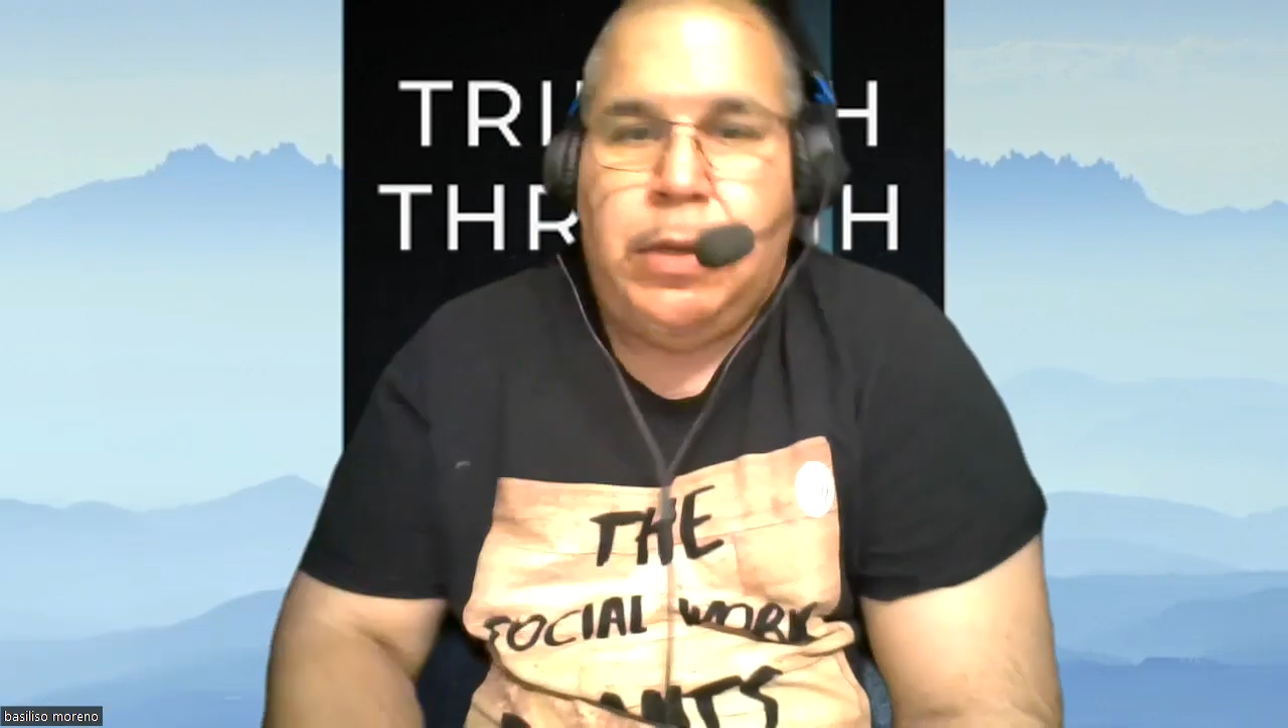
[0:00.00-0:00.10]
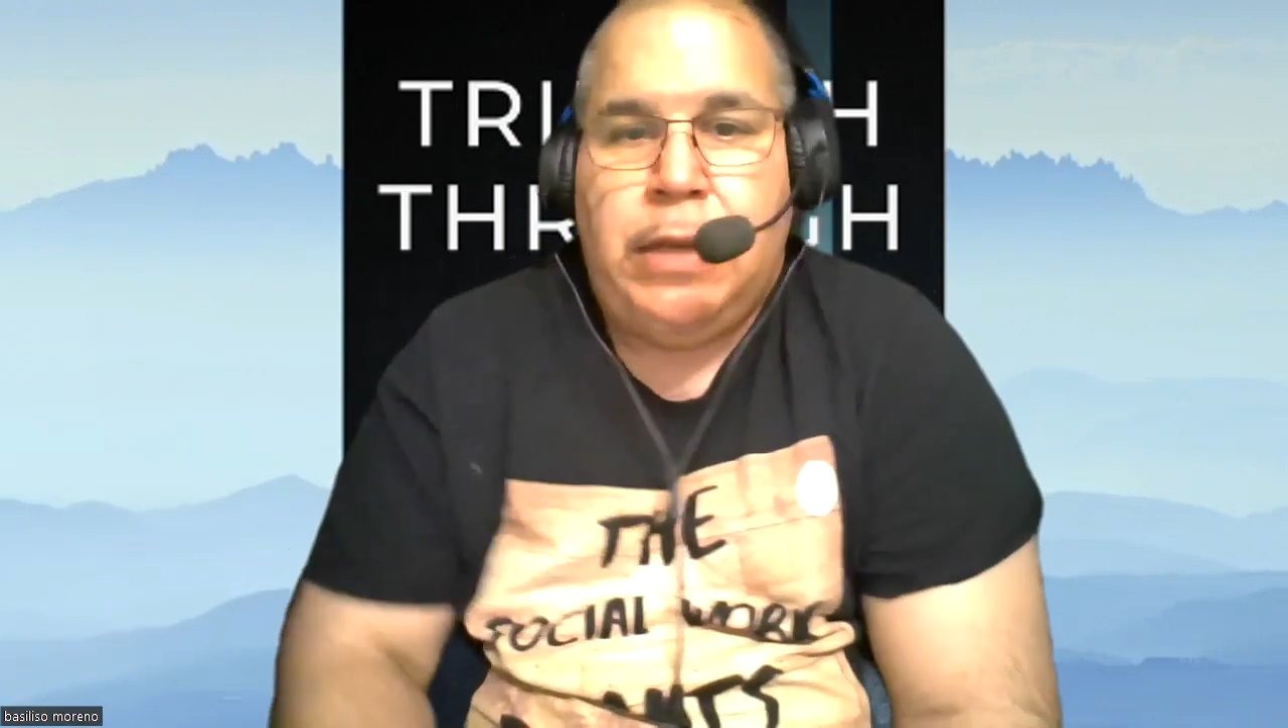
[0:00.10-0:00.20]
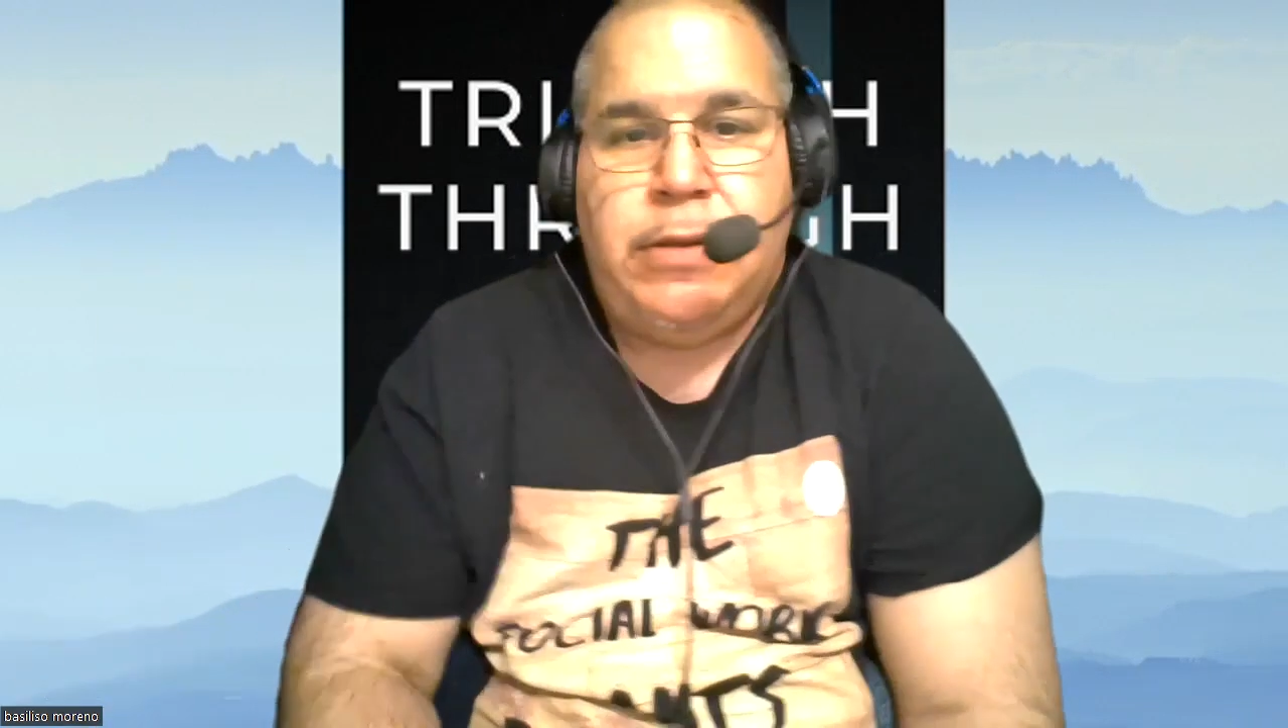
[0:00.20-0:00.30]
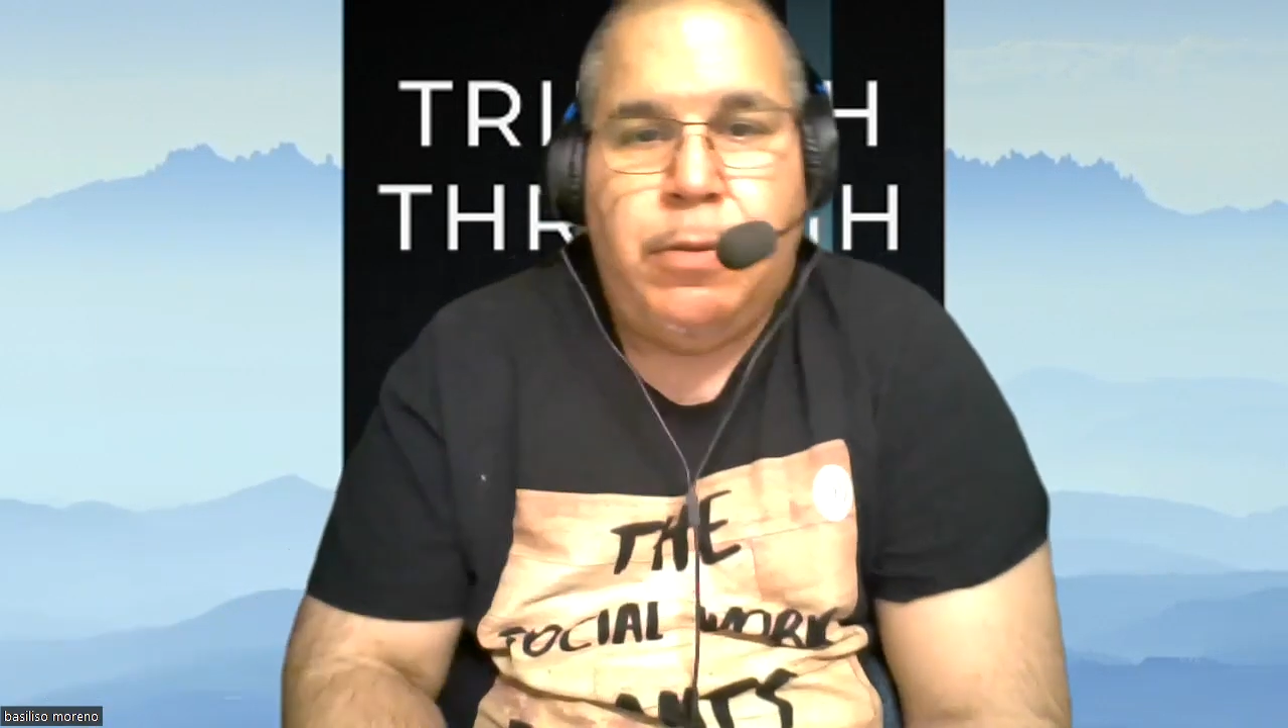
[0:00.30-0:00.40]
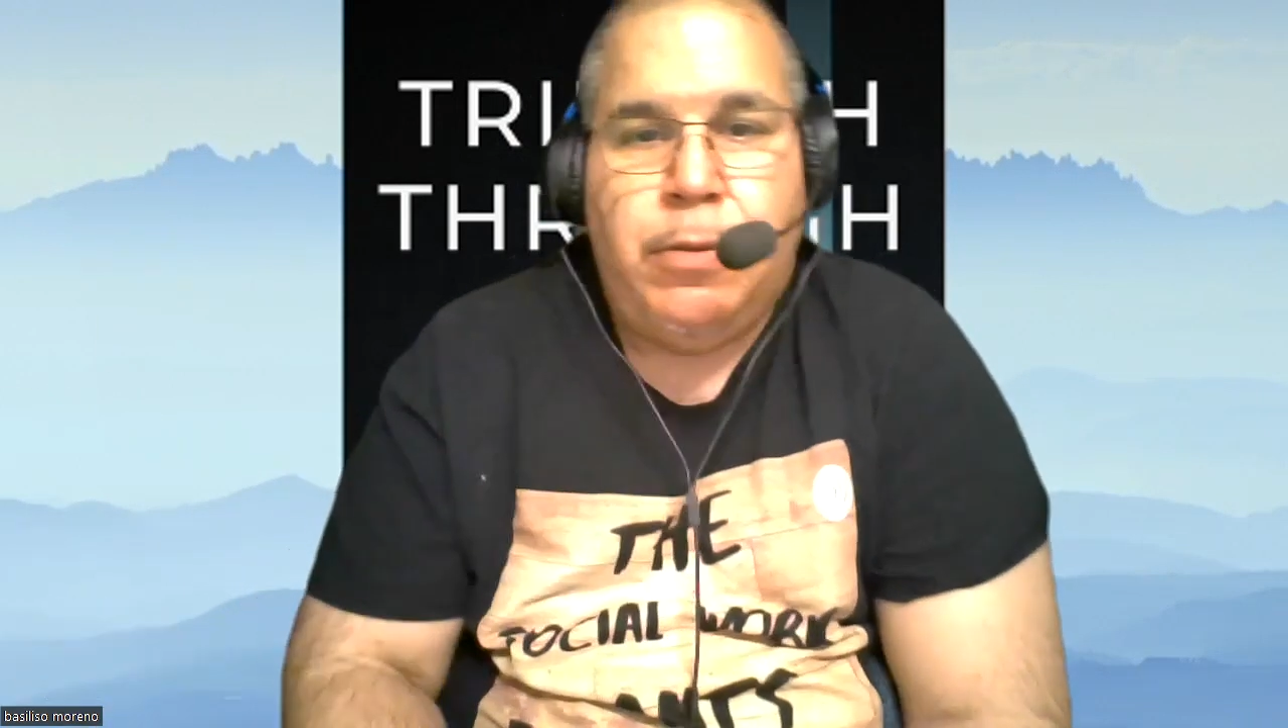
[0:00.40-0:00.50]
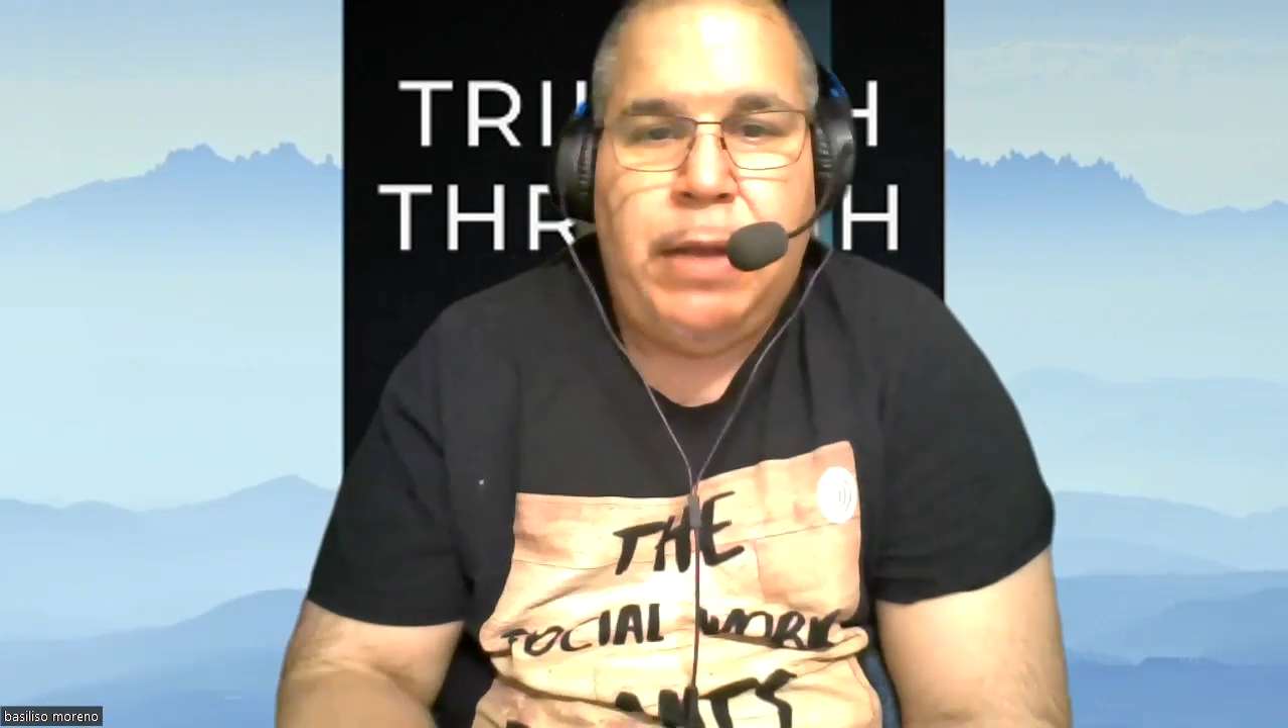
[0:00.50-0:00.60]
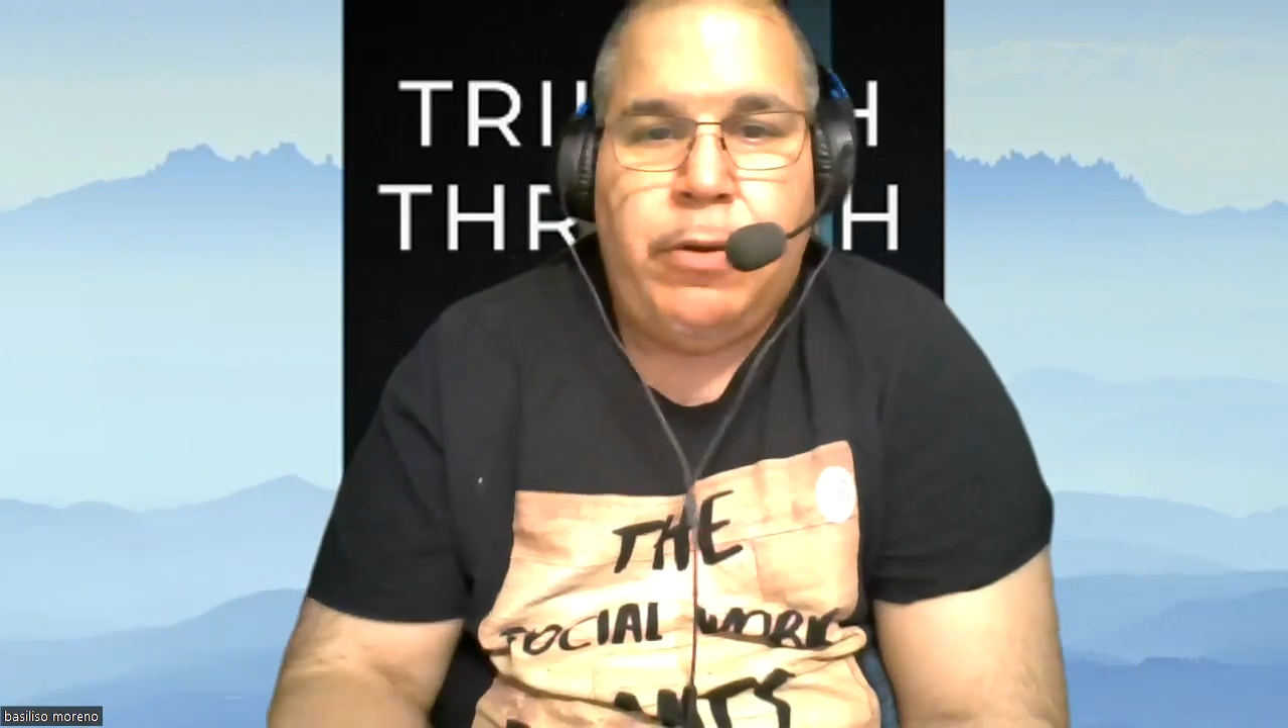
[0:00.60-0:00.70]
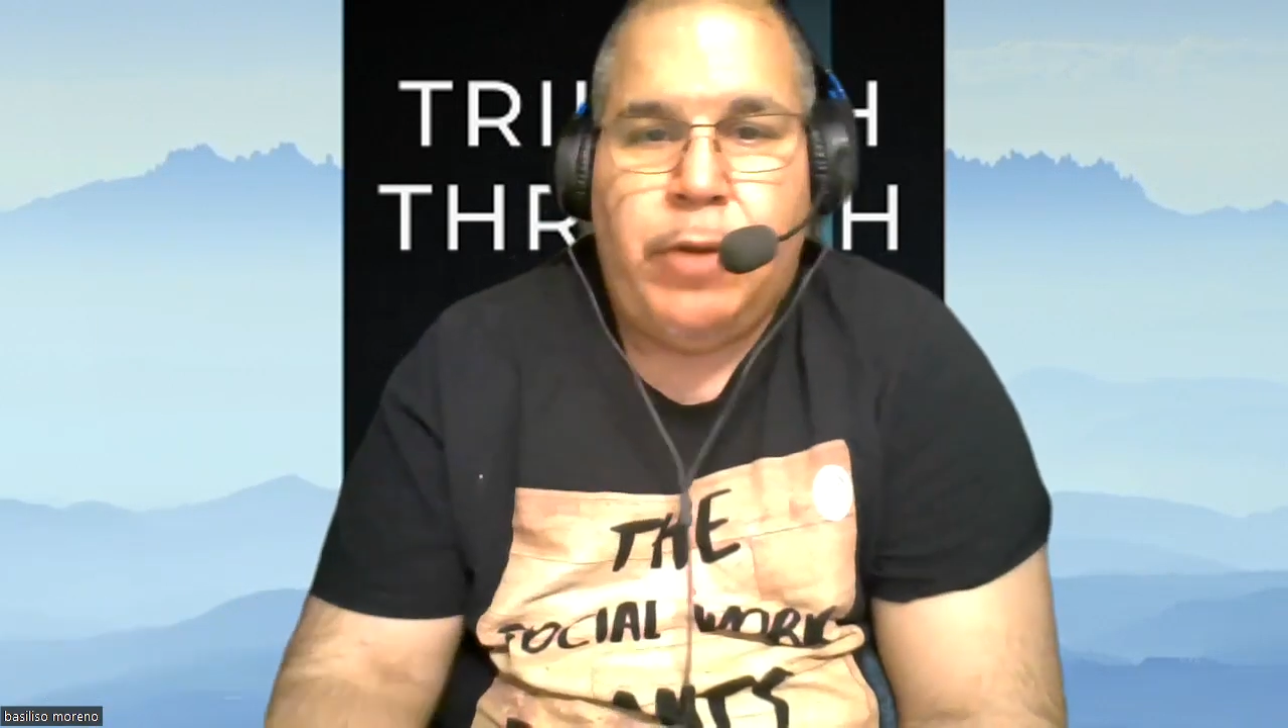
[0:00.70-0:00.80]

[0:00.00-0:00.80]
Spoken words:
like, it's all about,